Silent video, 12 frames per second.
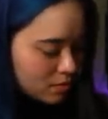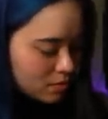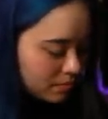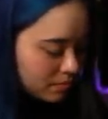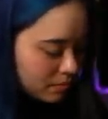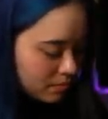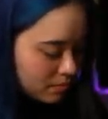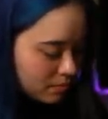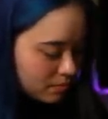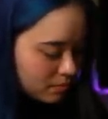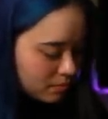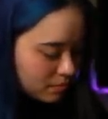That's what she
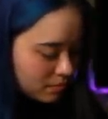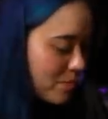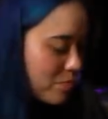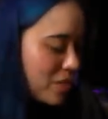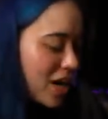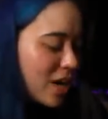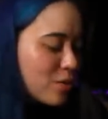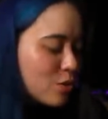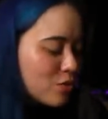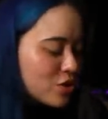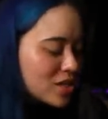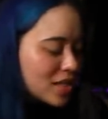said. I don't know if
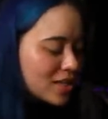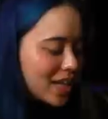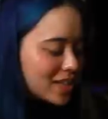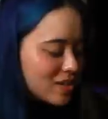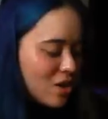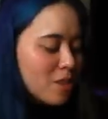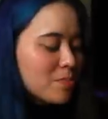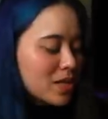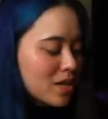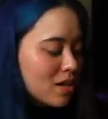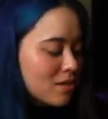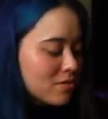she said that's not big
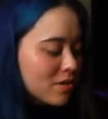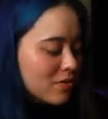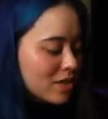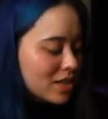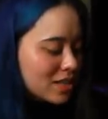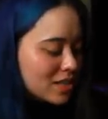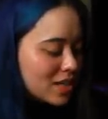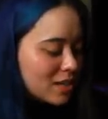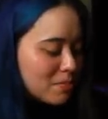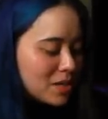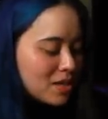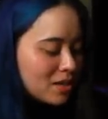enough. I feel like that's kind of
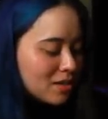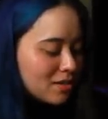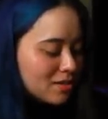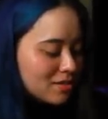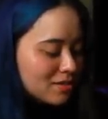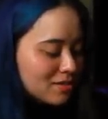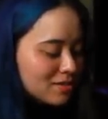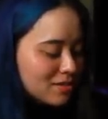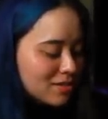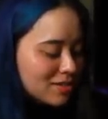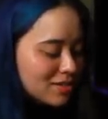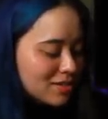mean.
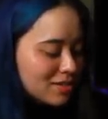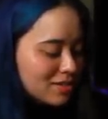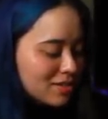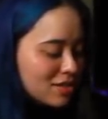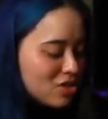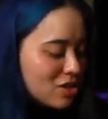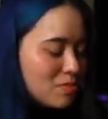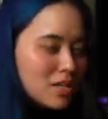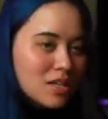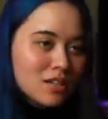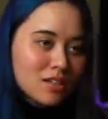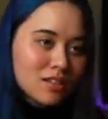Is she
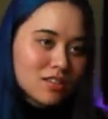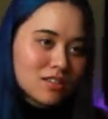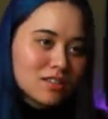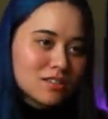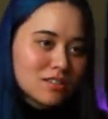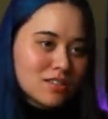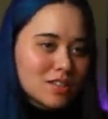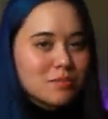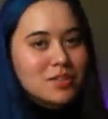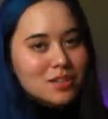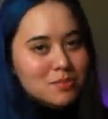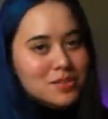mean?
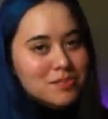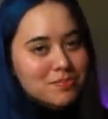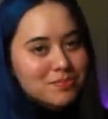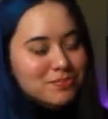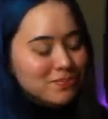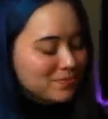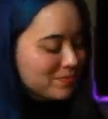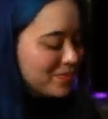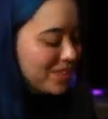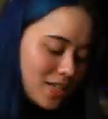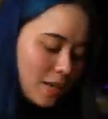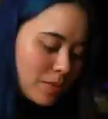Sometimes. Uh, yeah.
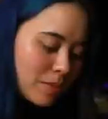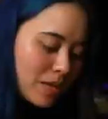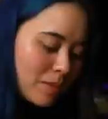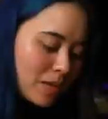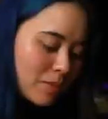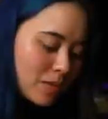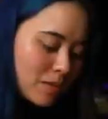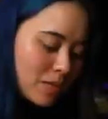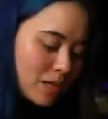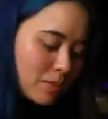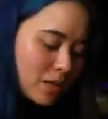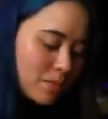dab, dab, dab, dab, dab,
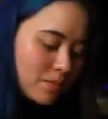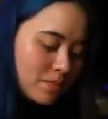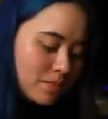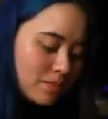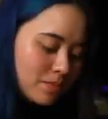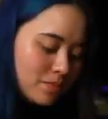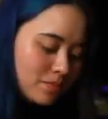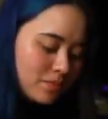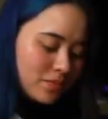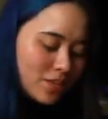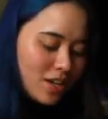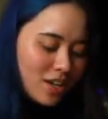dab,
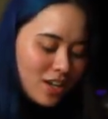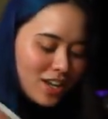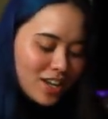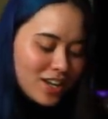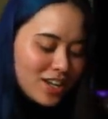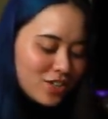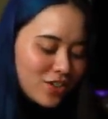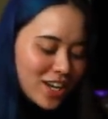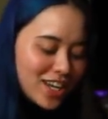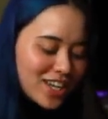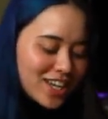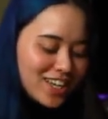dab.
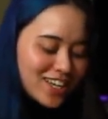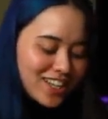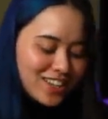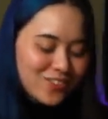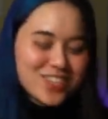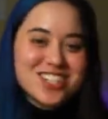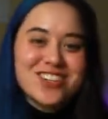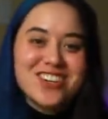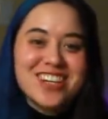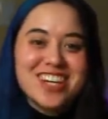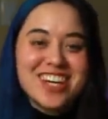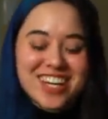Gradient! We're
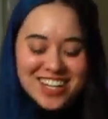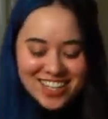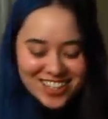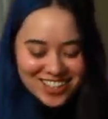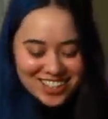doing it!